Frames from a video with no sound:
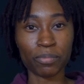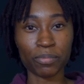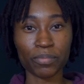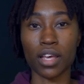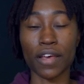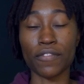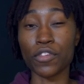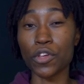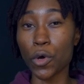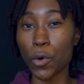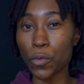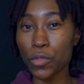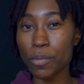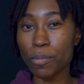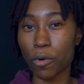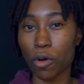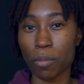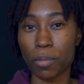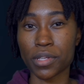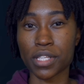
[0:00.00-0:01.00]
If the only
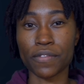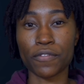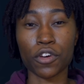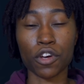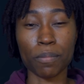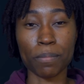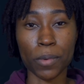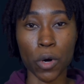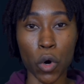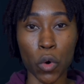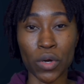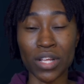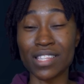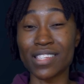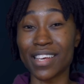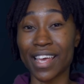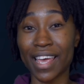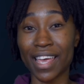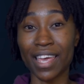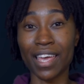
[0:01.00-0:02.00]
purpose of a component
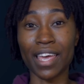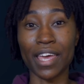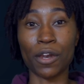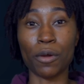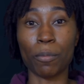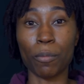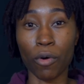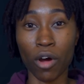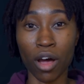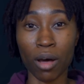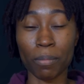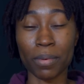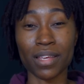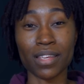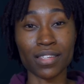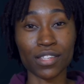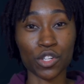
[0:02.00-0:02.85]
taking in a prop is